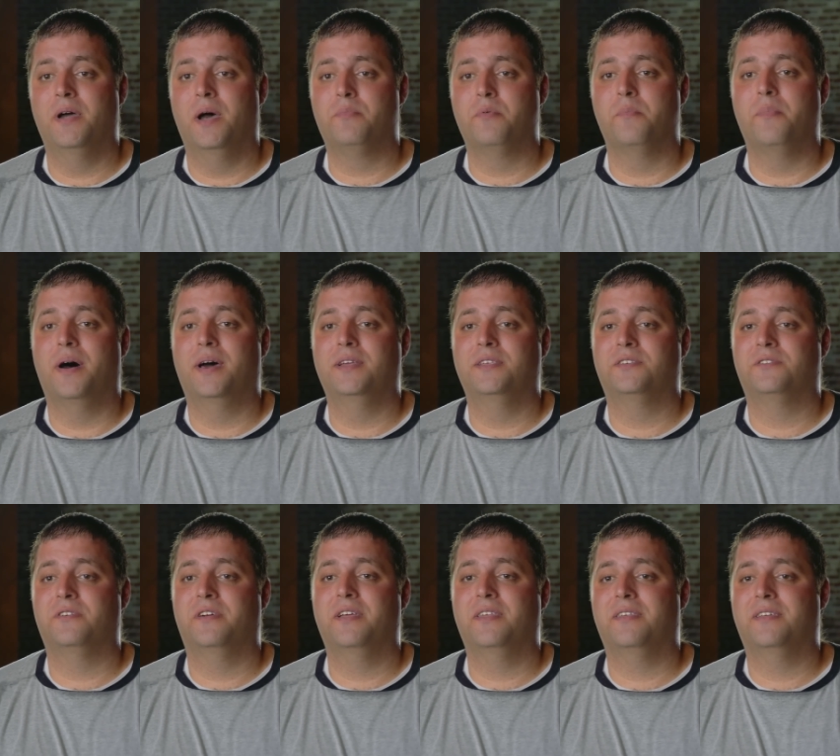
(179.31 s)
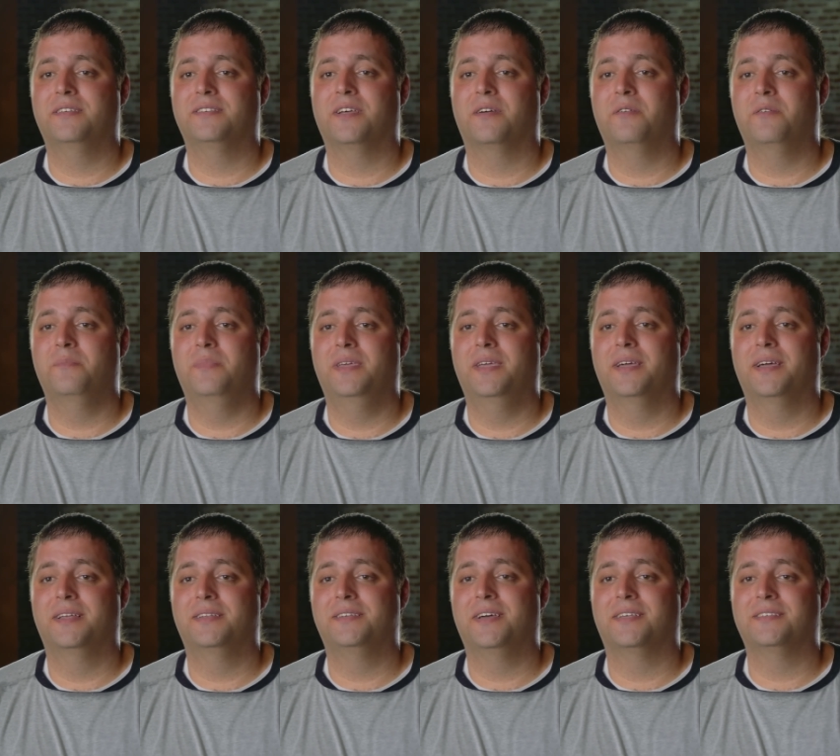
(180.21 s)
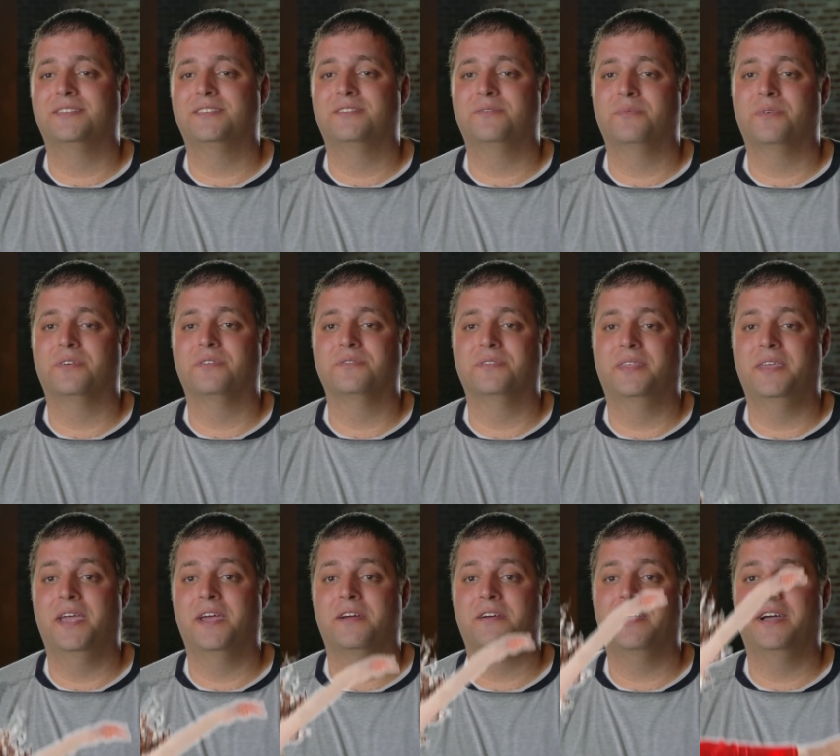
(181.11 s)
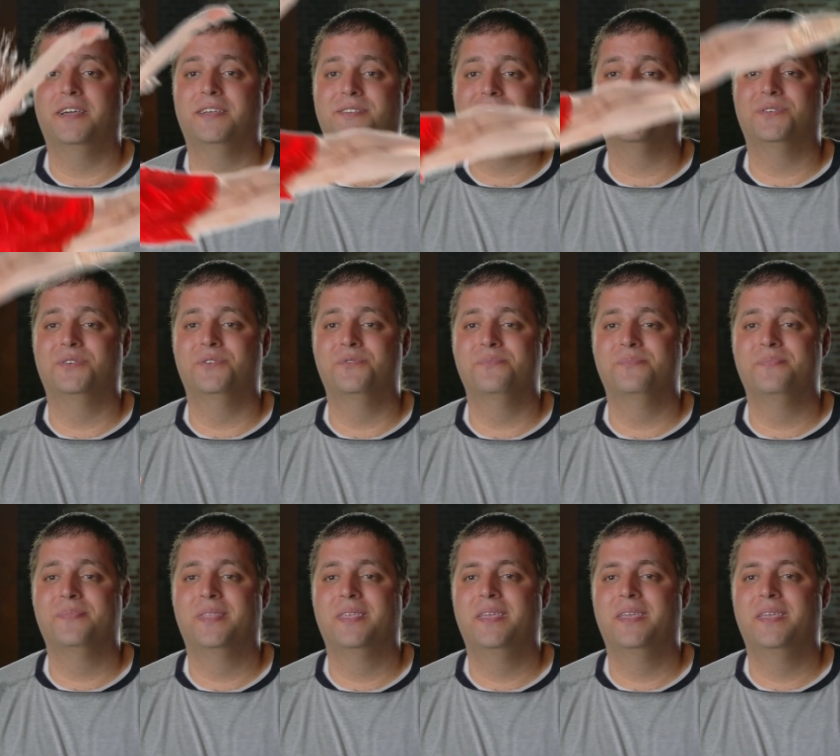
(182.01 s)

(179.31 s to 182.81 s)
upper body strength because I'm going to be uh, tossing some girls in the air, I assume.